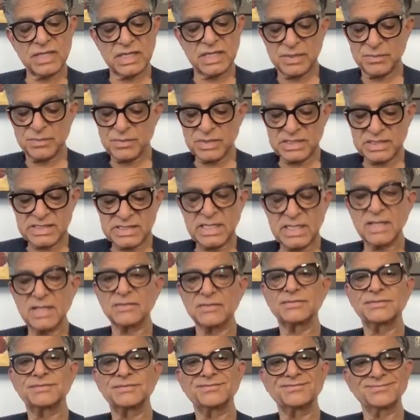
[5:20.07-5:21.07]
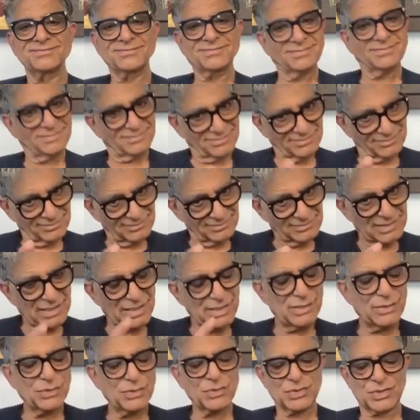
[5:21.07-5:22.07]
time itself,
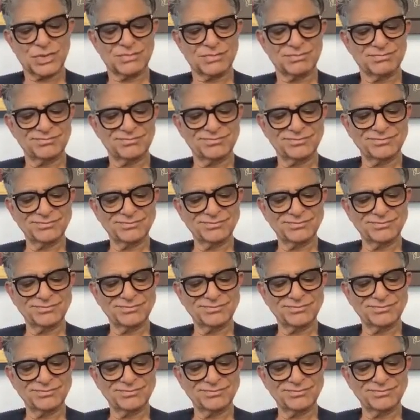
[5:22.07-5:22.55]
illusion.